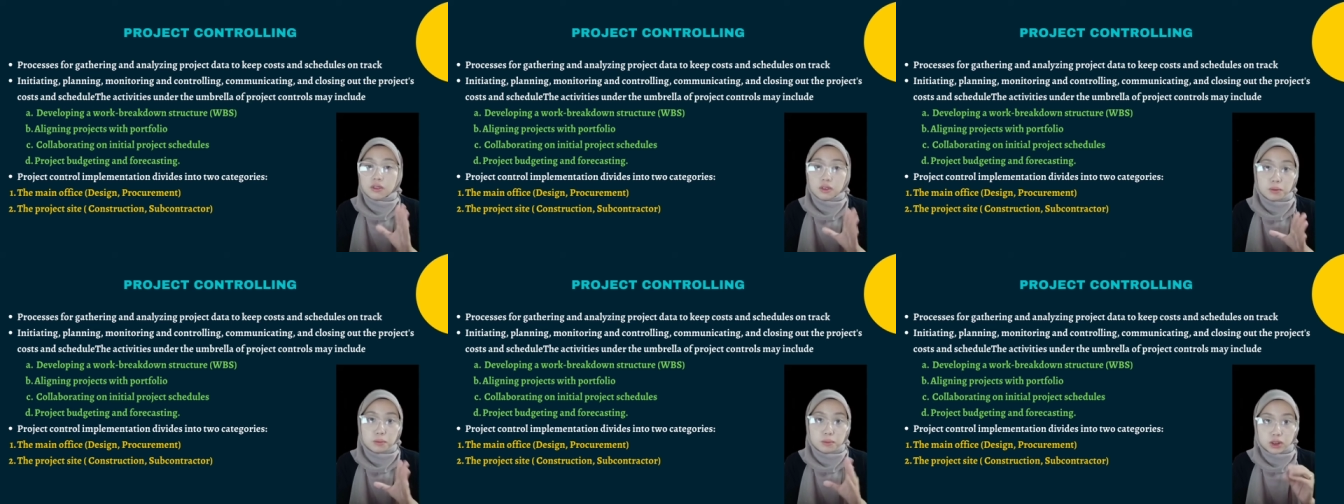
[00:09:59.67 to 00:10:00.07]

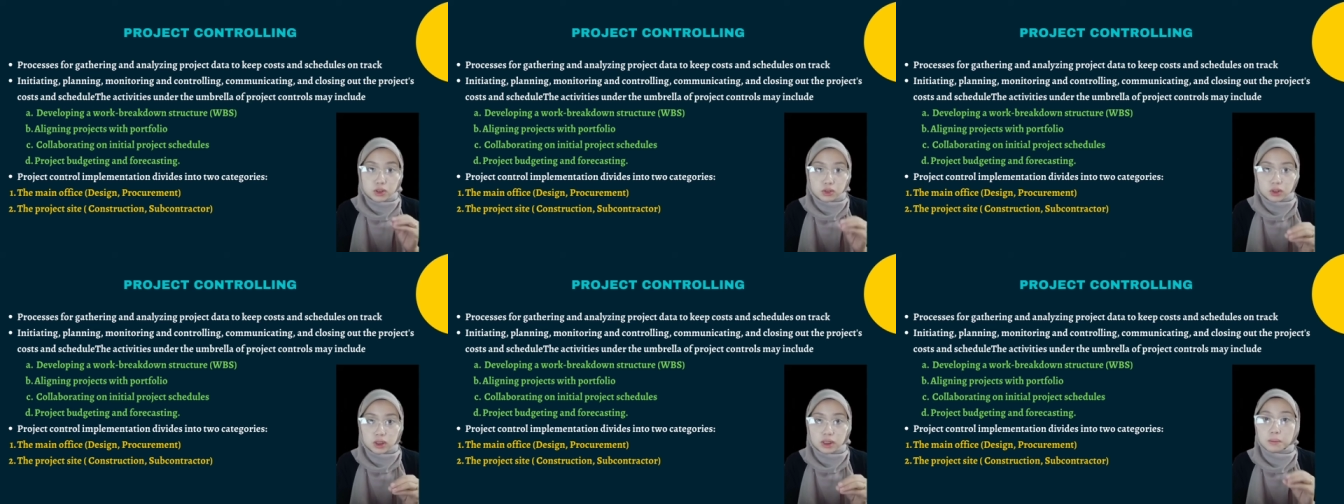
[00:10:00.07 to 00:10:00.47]
for
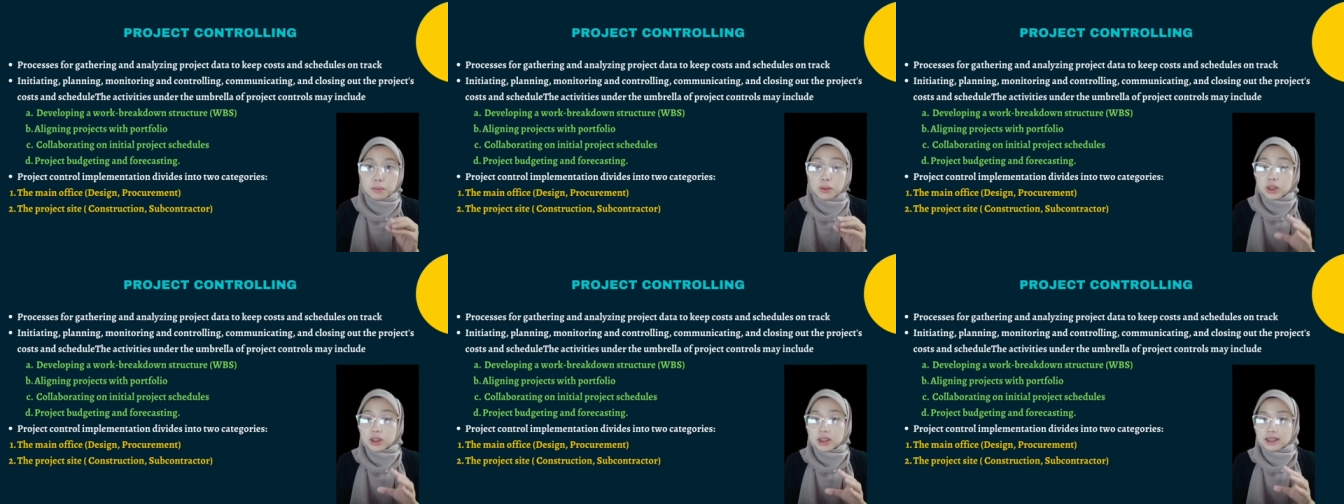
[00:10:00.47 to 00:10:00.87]

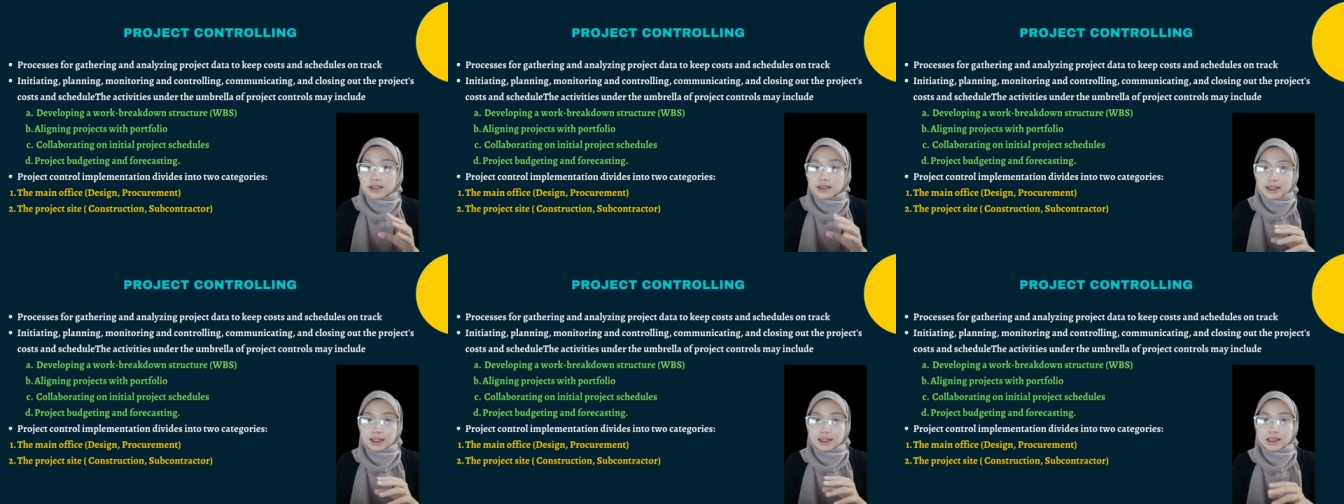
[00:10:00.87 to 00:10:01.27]
measuring
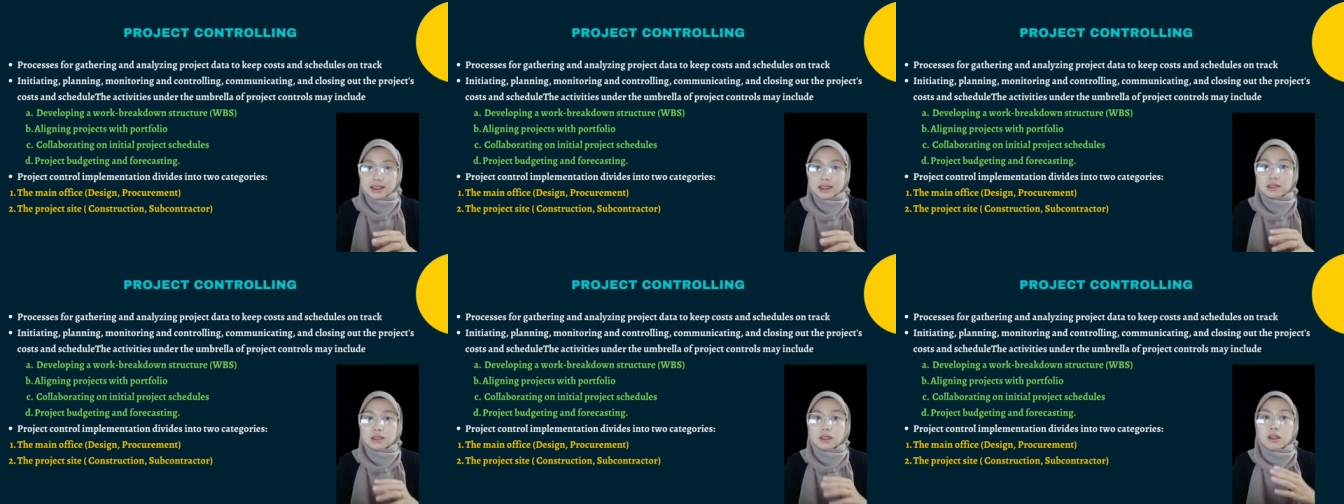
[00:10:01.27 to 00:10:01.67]
project
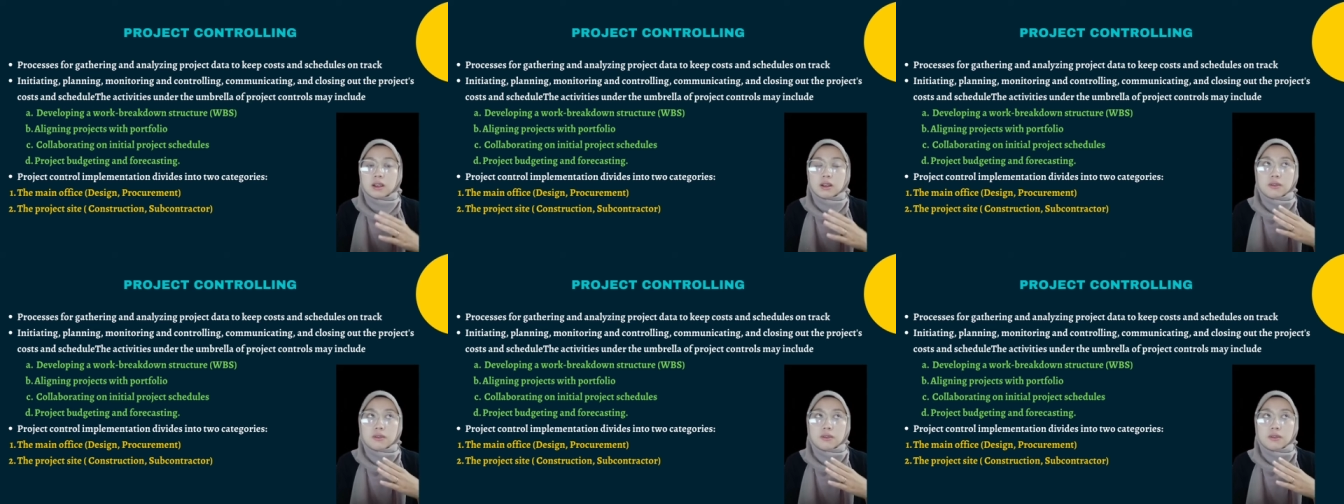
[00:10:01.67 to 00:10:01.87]
status,